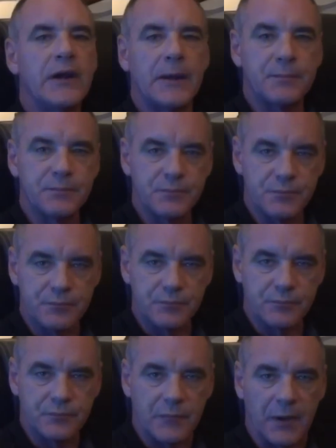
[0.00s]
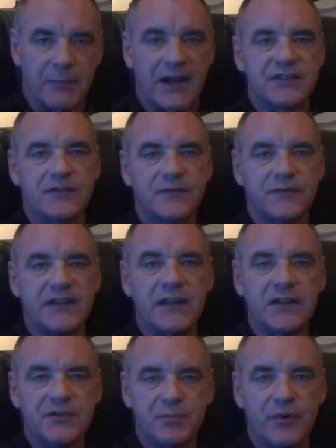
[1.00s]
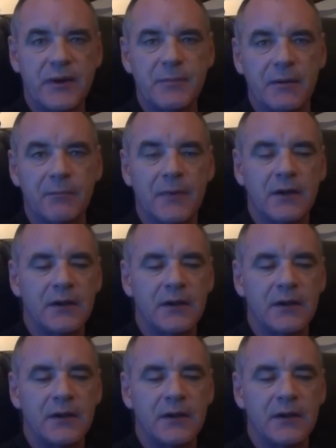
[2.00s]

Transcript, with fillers: up a massive dealer's premium